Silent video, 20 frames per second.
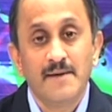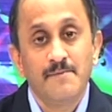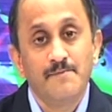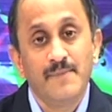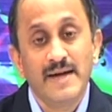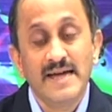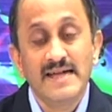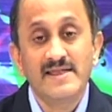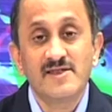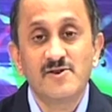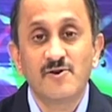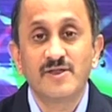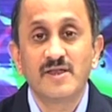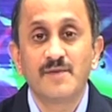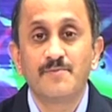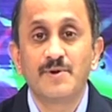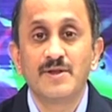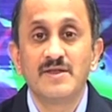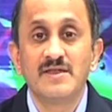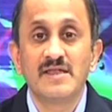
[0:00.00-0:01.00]
based on
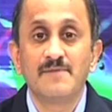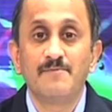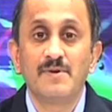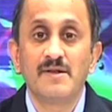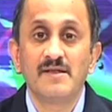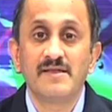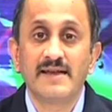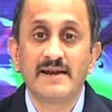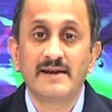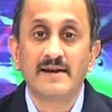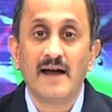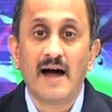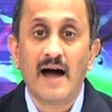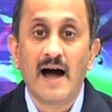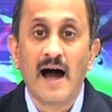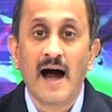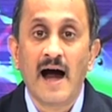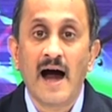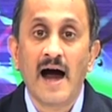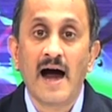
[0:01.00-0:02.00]
the principles that
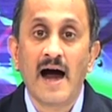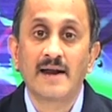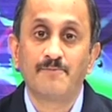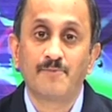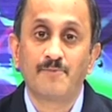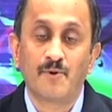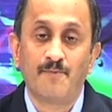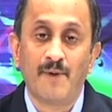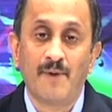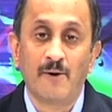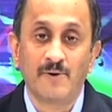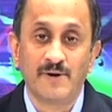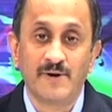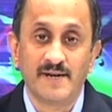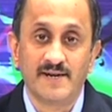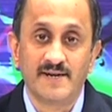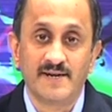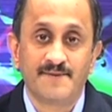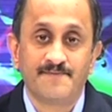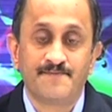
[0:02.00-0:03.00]
Haar propounded.